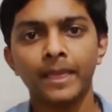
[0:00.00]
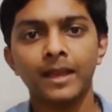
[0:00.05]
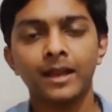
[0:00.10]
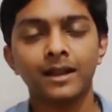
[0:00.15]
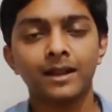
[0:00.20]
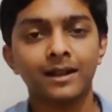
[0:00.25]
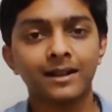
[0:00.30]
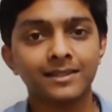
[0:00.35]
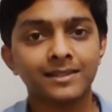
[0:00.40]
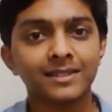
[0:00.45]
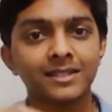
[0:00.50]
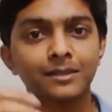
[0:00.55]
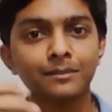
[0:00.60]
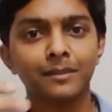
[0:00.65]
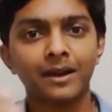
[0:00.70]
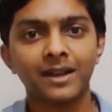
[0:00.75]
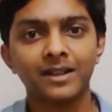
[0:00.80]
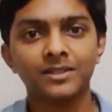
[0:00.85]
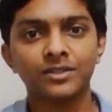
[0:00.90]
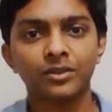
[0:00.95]

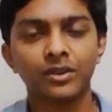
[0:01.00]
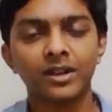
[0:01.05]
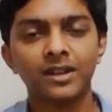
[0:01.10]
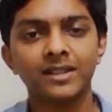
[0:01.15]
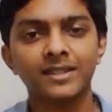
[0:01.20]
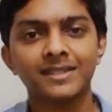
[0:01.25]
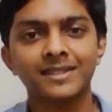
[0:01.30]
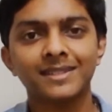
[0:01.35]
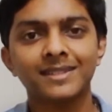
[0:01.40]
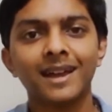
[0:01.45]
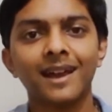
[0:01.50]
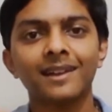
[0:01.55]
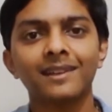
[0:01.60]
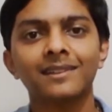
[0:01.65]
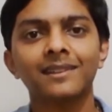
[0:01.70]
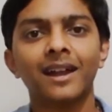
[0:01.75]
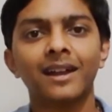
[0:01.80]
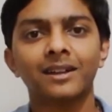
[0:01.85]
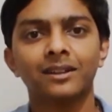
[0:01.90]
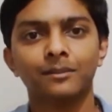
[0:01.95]
customize or really style
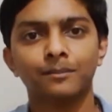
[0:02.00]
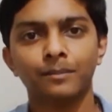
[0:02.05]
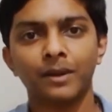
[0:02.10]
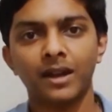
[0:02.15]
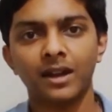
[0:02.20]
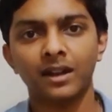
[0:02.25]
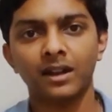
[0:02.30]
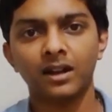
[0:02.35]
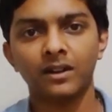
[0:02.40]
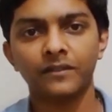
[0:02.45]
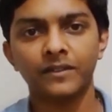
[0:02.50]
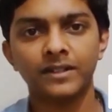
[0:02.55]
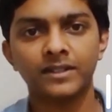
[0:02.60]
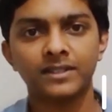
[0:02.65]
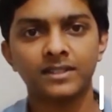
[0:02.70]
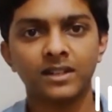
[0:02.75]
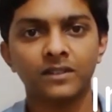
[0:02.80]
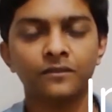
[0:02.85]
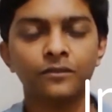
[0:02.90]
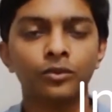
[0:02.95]
that paragraph
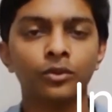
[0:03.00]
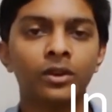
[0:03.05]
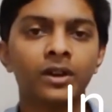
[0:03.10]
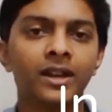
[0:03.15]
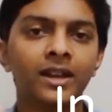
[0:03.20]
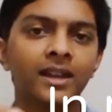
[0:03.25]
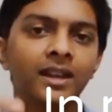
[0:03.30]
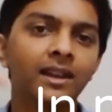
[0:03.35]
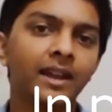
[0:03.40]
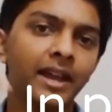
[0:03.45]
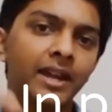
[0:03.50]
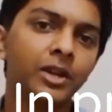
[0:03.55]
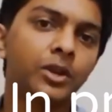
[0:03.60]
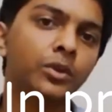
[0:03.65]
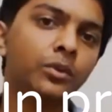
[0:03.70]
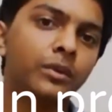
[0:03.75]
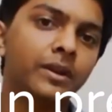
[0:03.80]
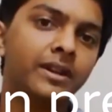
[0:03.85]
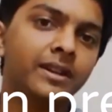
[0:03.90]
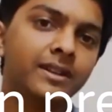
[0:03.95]
itself would really like to
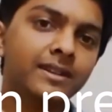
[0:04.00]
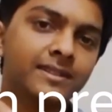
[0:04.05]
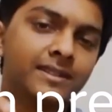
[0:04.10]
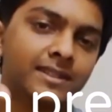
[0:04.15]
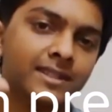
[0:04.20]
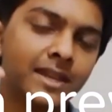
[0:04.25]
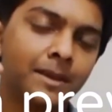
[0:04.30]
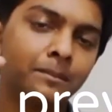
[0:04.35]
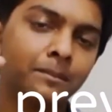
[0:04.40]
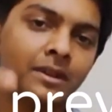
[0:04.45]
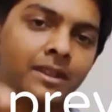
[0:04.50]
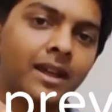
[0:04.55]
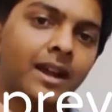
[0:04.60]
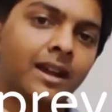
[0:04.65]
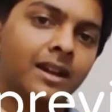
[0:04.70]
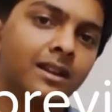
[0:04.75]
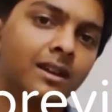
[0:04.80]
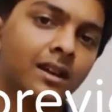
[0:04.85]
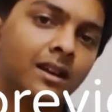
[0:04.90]
intercept that